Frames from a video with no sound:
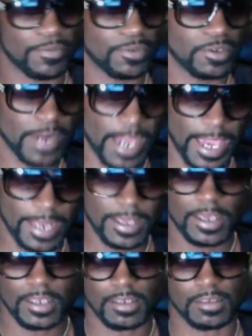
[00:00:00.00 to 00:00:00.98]
you're at,
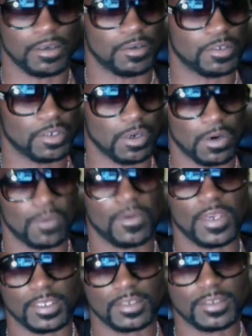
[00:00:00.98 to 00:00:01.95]
you know, you're
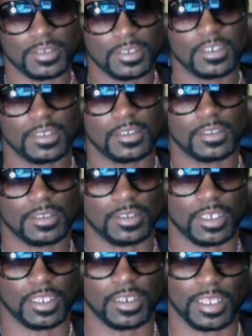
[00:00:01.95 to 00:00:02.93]
always
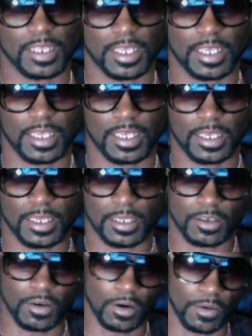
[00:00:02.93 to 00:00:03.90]
in, in, in,
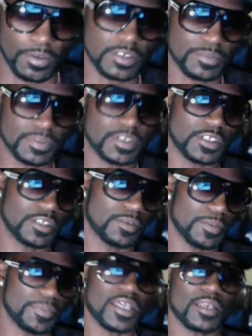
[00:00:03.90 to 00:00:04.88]
you're always in a position to
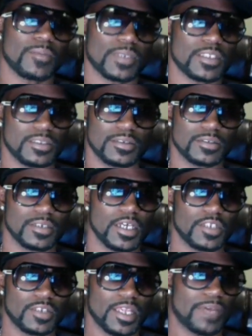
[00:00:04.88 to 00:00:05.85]
be picking up leads.
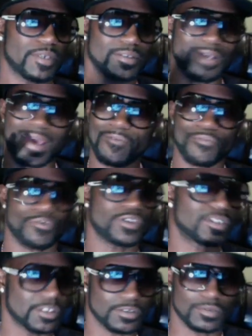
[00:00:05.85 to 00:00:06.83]
So that means every
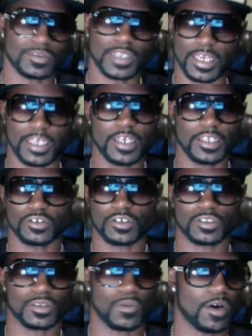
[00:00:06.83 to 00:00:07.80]
single day you're
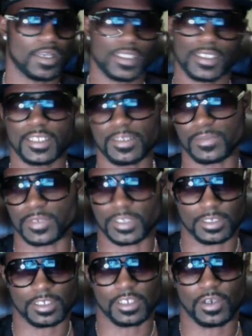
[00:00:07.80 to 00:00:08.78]
just a walking lead
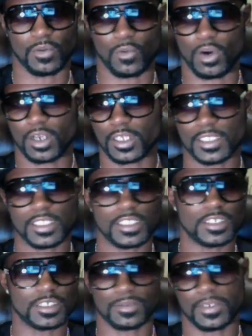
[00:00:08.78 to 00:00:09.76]
machine, a walking
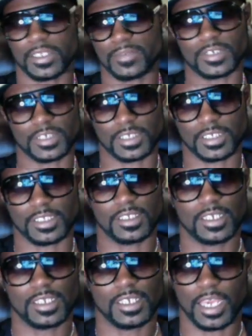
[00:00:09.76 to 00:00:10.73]
lead generating machine.
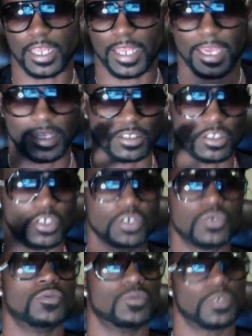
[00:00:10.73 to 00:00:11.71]
And that is
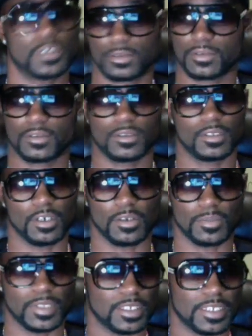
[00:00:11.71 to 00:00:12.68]
huge, you
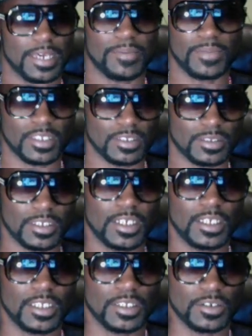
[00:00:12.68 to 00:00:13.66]
know, because that means
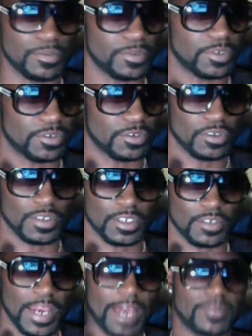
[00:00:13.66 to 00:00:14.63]
you're you're gonna
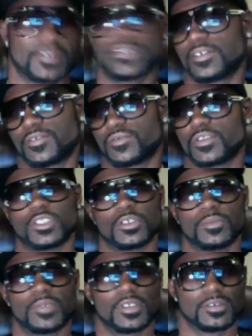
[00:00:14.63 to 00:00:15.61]
you have to see increase in
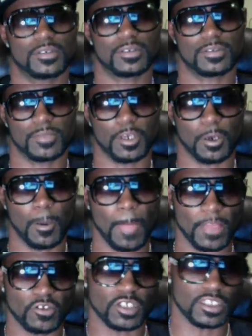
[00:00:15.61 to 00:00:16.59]
your business. You know,
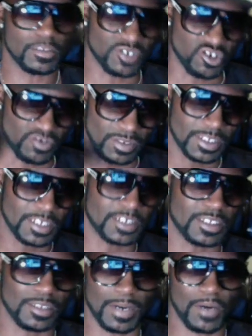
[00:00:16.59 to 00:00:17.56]
you can be
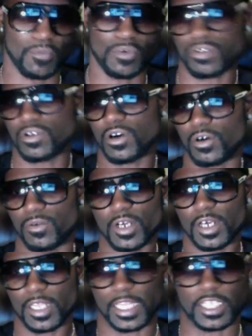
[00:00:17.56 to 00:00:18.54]
strategic about where you go.
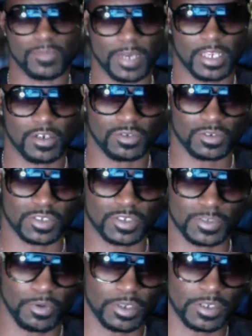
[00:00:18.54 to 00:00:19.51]
Like you might go to
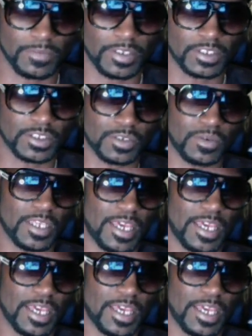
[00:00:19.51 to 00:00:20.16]
sporting events, knowing that